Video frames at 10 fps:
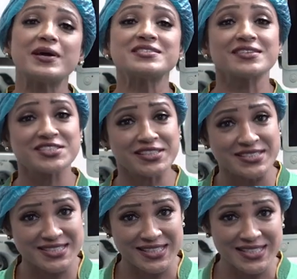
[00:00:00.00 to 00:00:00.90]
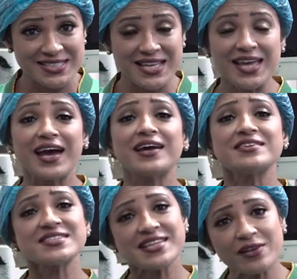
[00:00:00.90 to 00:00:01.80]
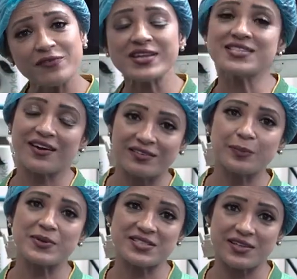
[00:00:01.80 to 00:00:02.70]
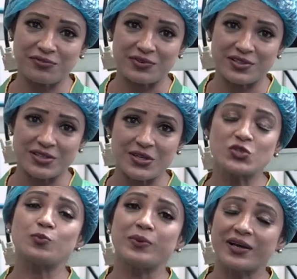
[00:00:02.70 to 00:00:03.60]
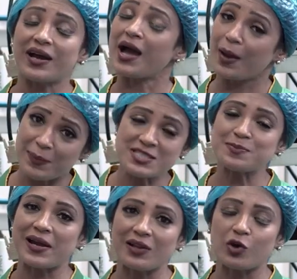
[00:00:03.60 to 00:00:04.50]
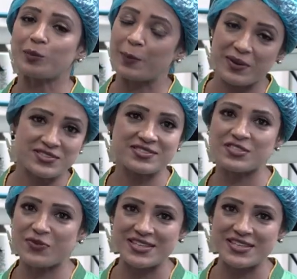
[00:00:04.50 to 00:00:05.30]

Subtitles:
my surgical skills, and the selfless 100% effort to bring a happy smile on my patient's